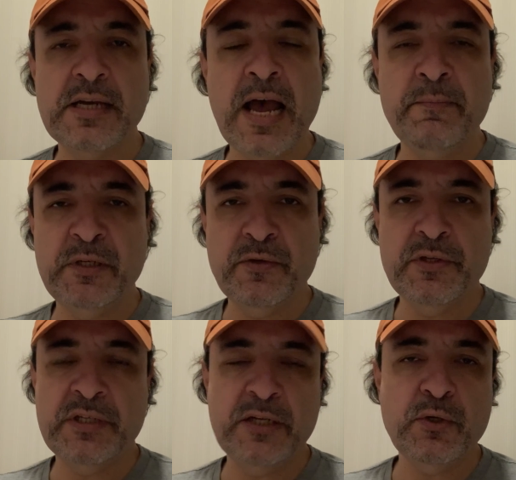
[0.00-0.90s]
I'm near the
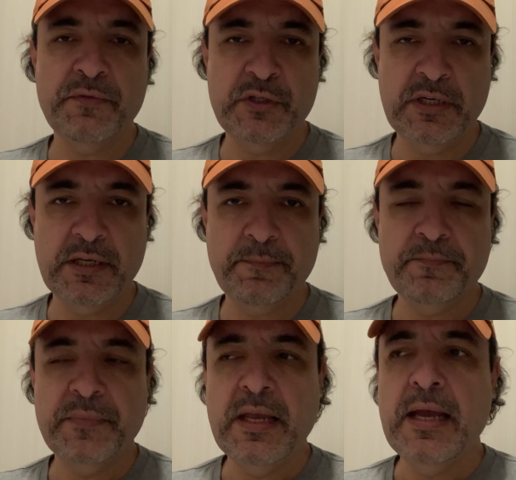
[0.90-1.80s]
center of the city,
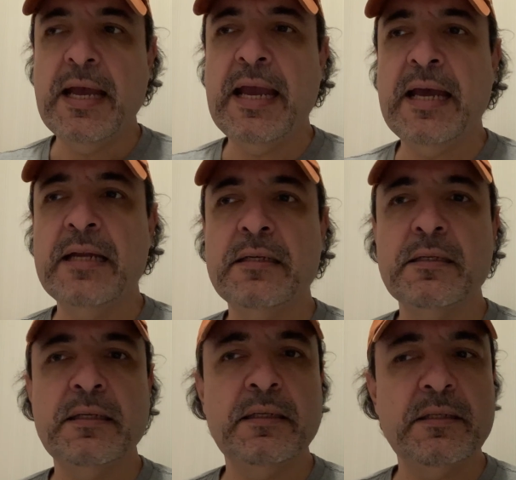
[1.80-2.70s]
and
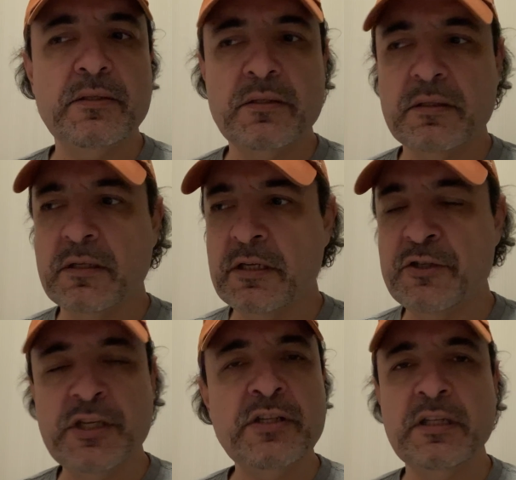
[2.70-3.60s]
it is
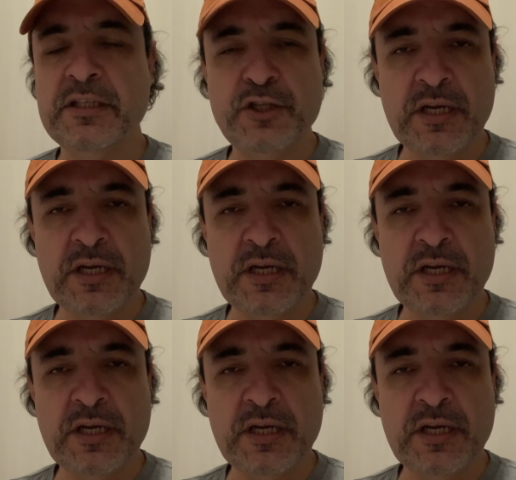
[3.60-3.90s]
consistent